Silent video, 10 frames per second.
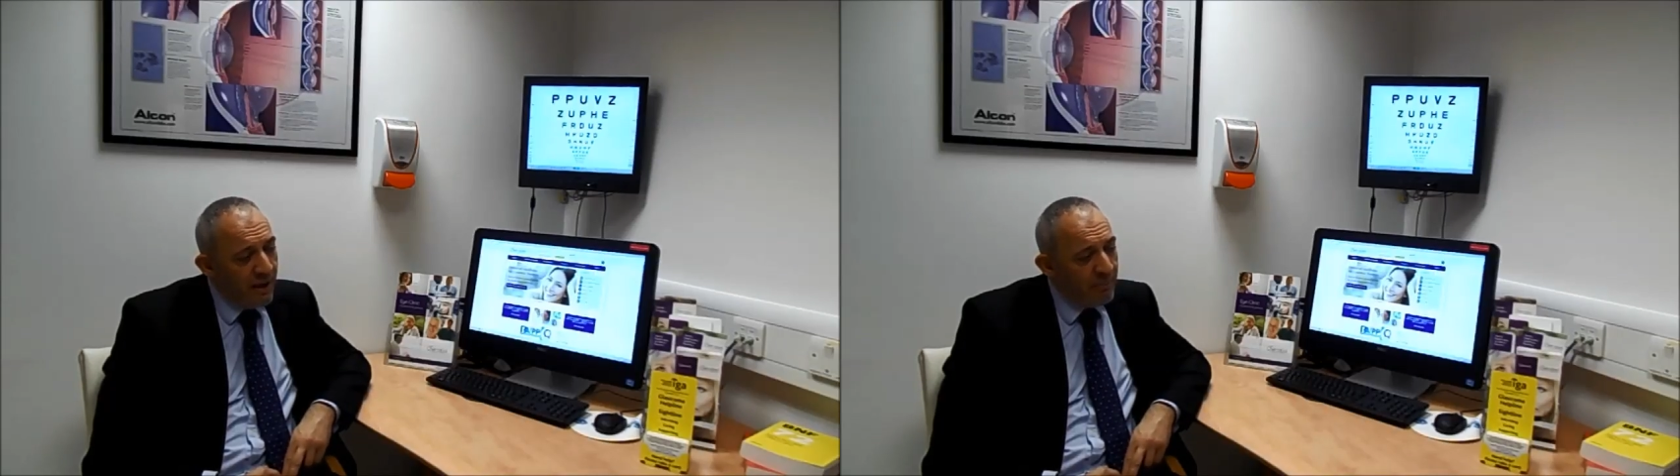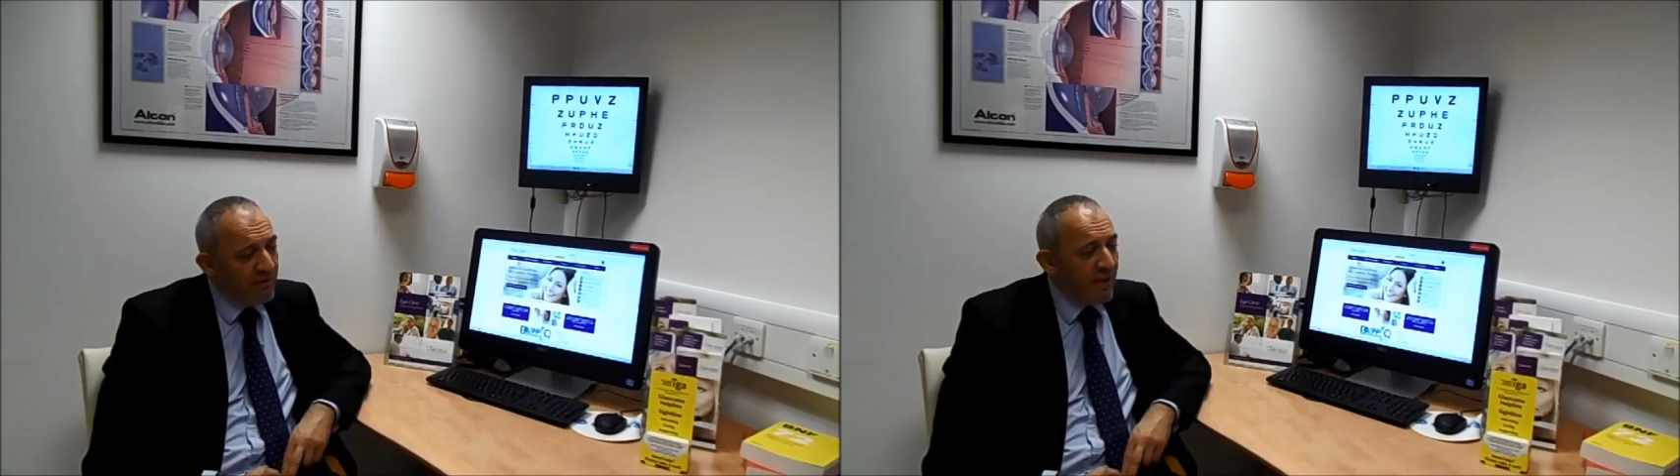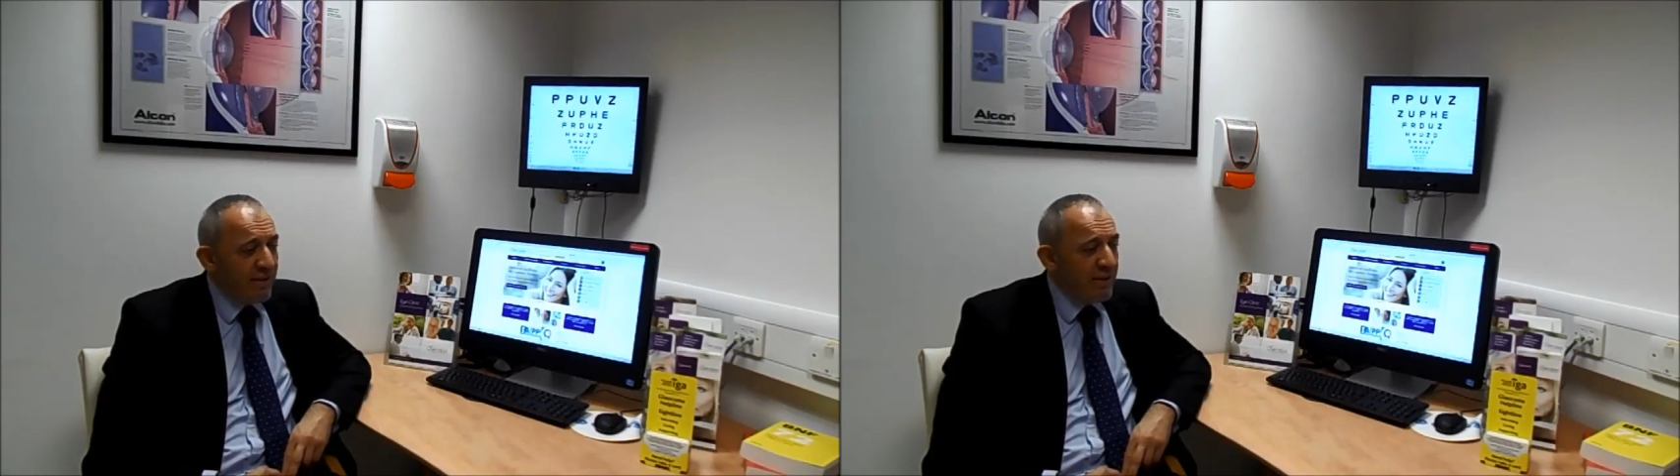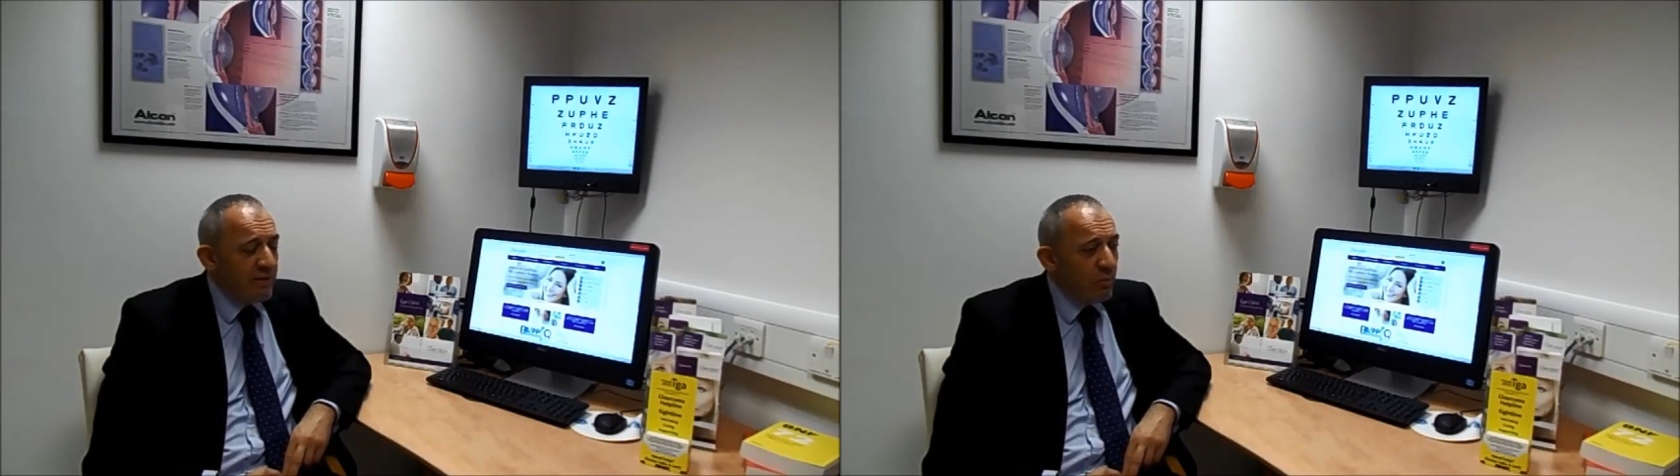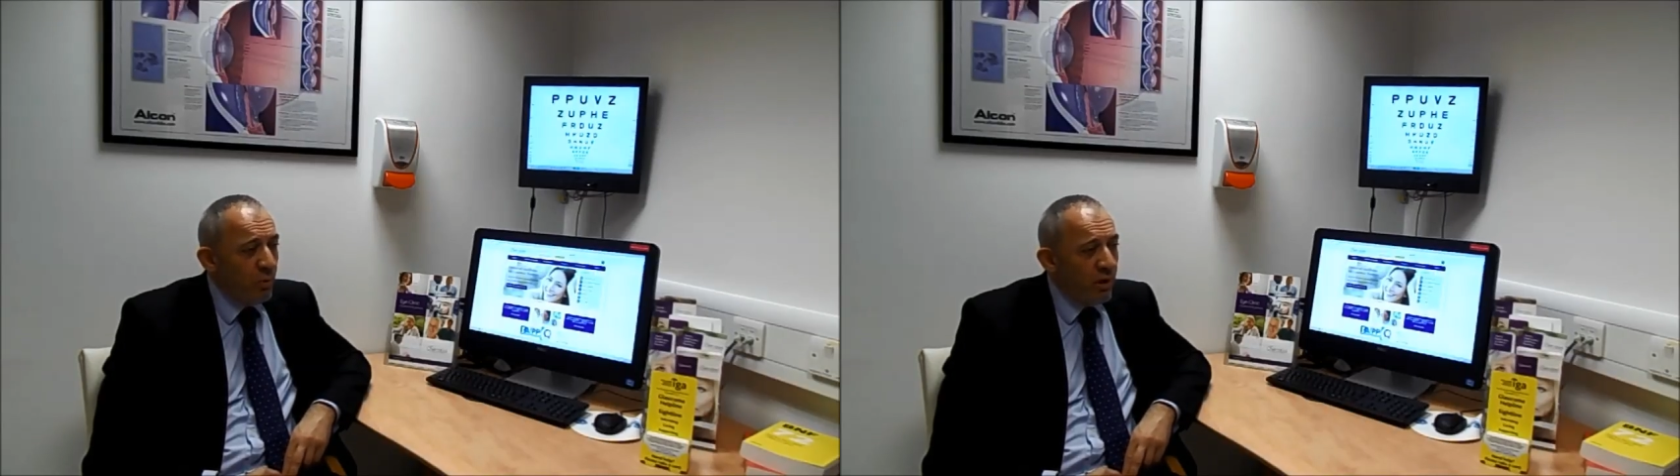If that
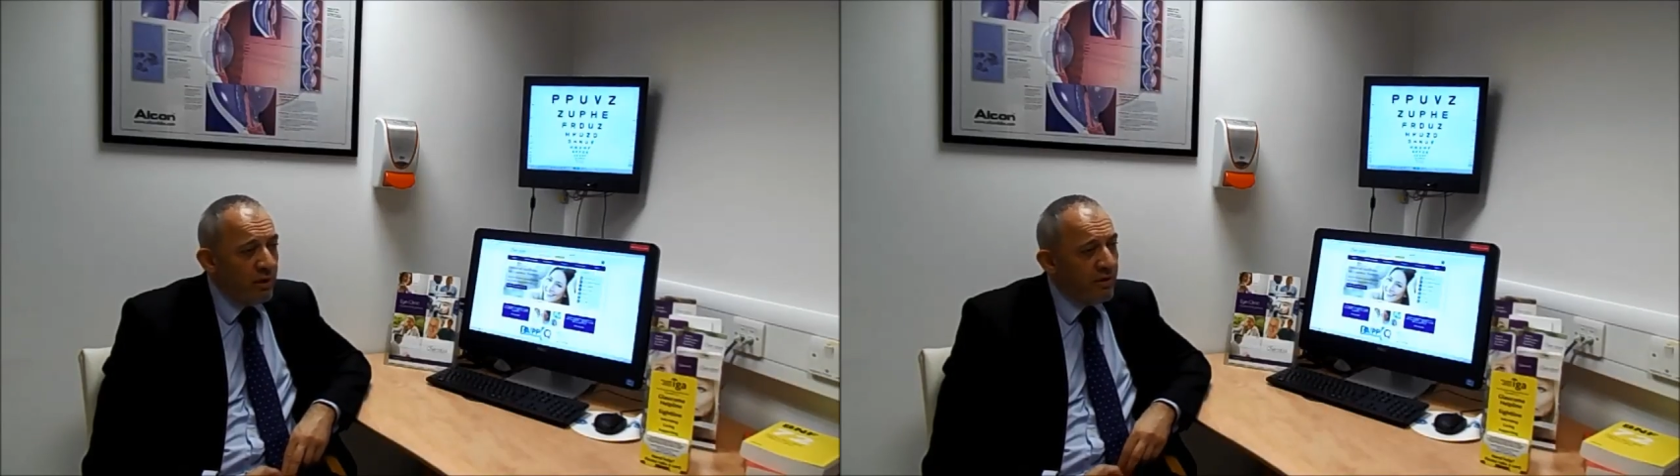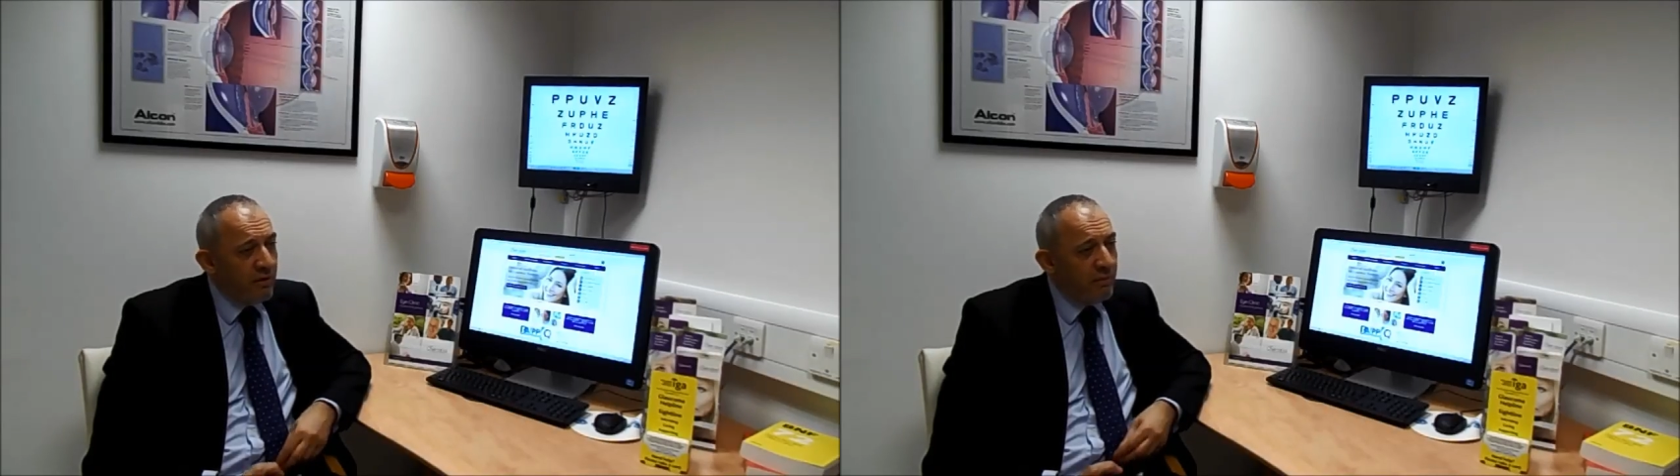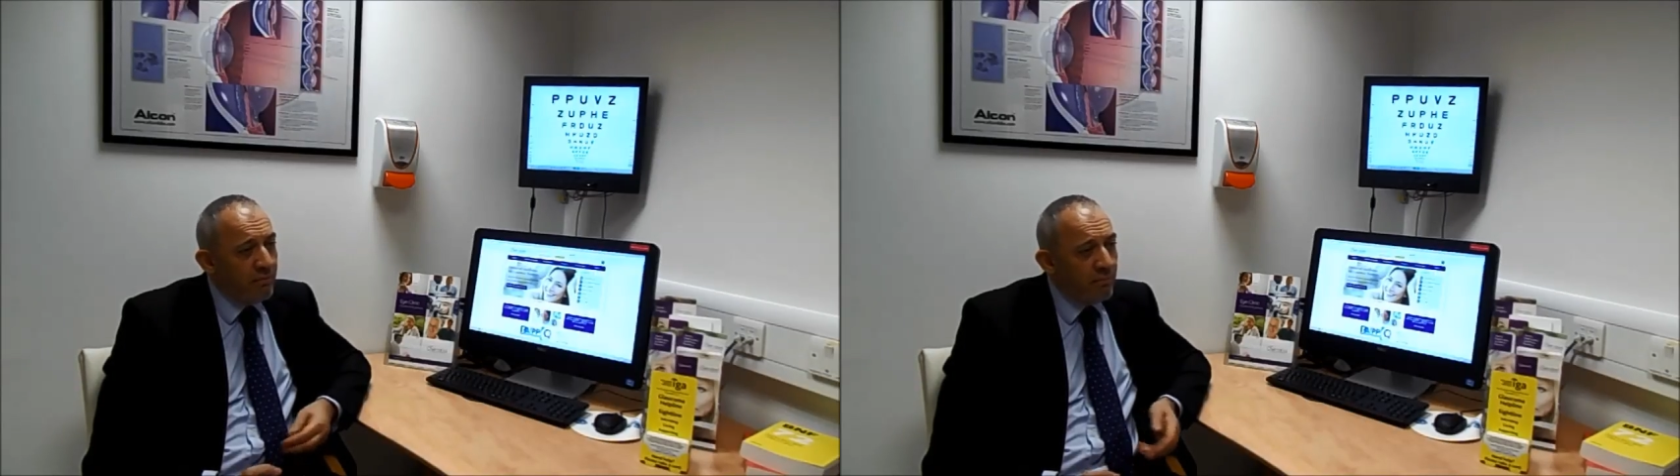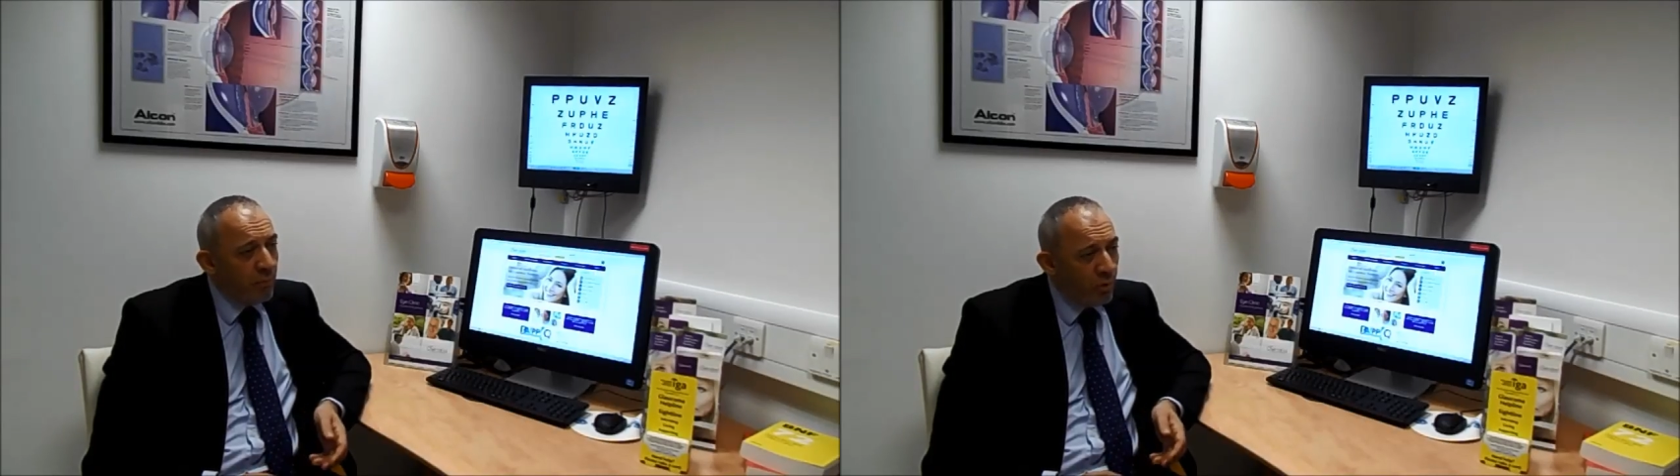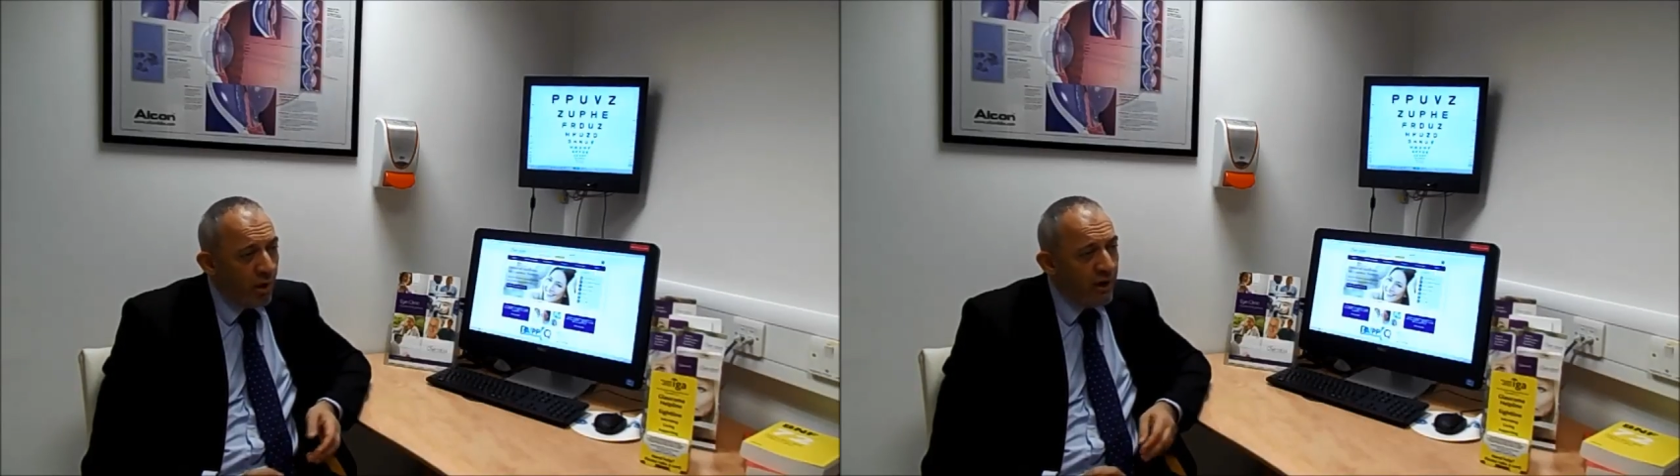doesn't work, there are
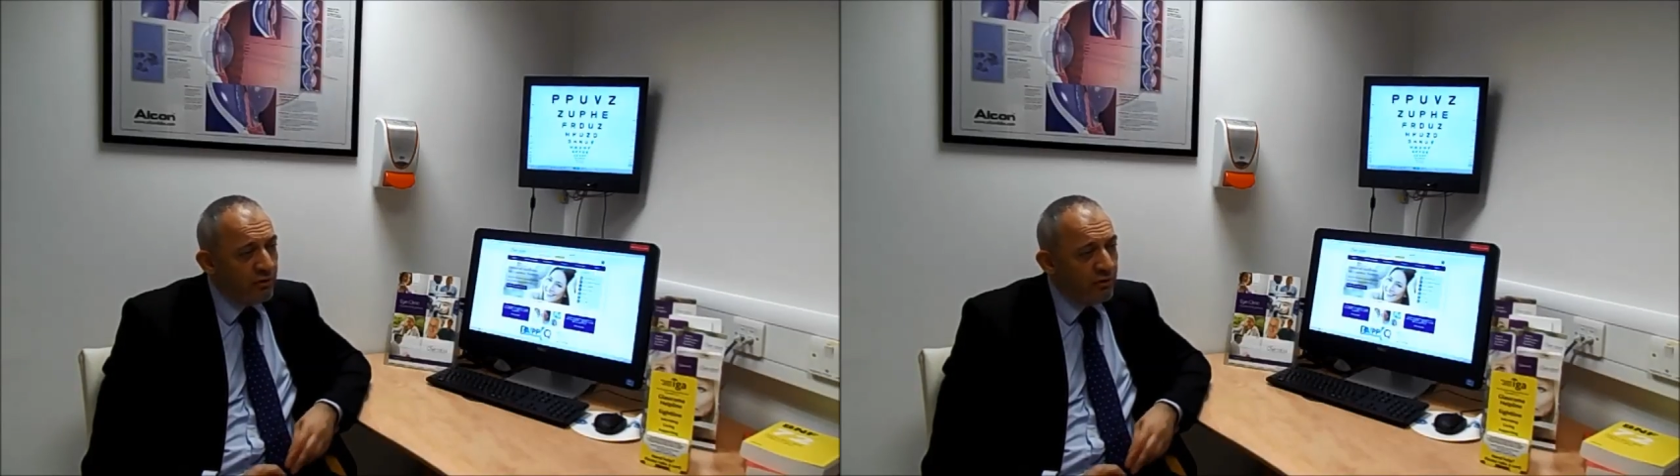more eye